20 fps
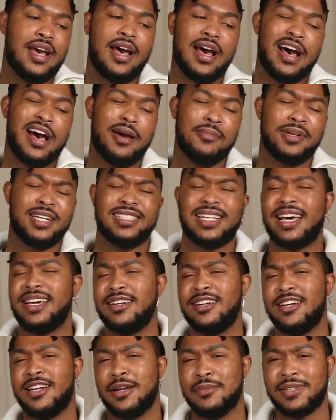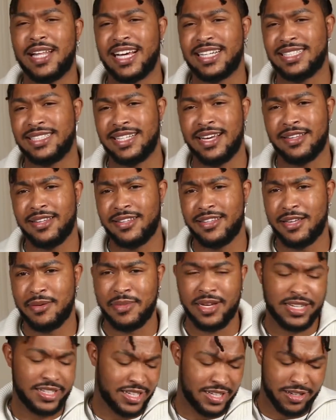because I ended up selling them
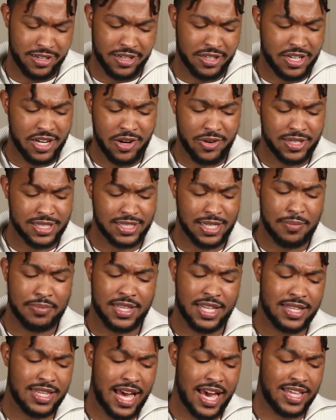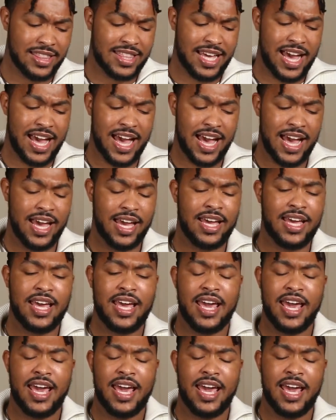a year ago or something like that.